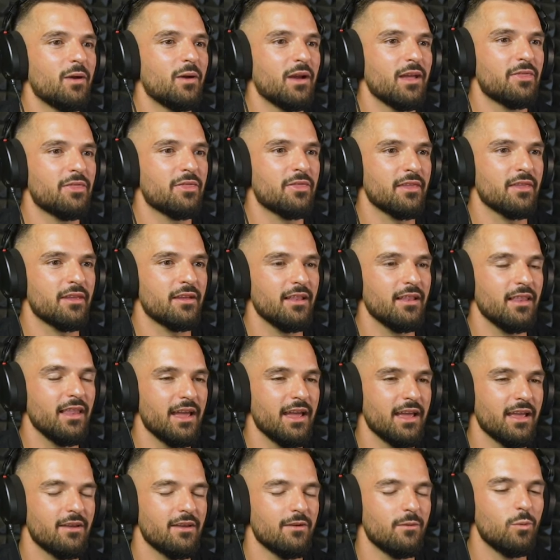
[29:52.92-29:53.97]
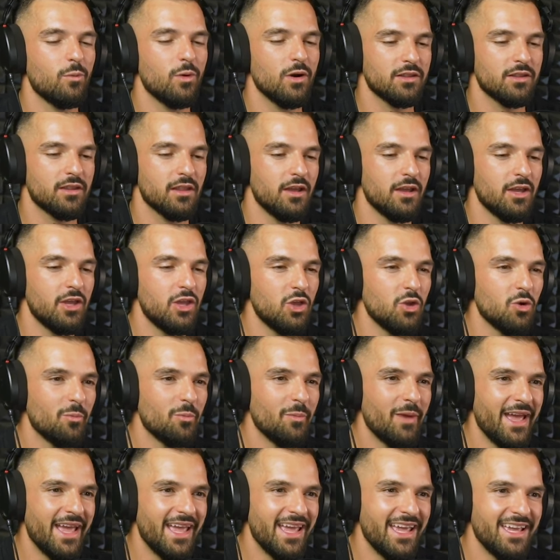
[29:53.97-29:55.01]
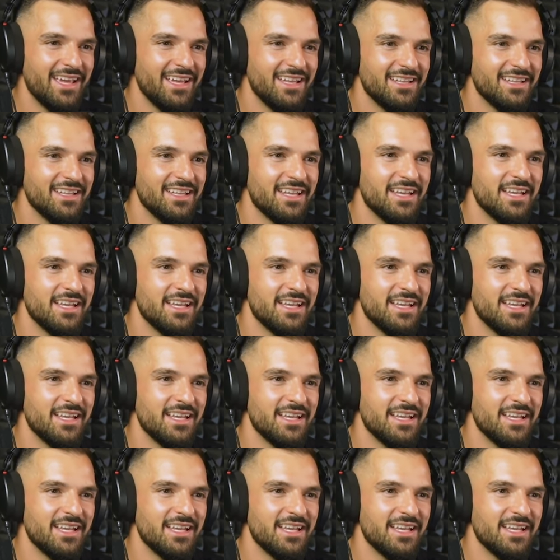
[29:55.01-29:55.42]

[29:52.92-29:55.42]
with like what Humane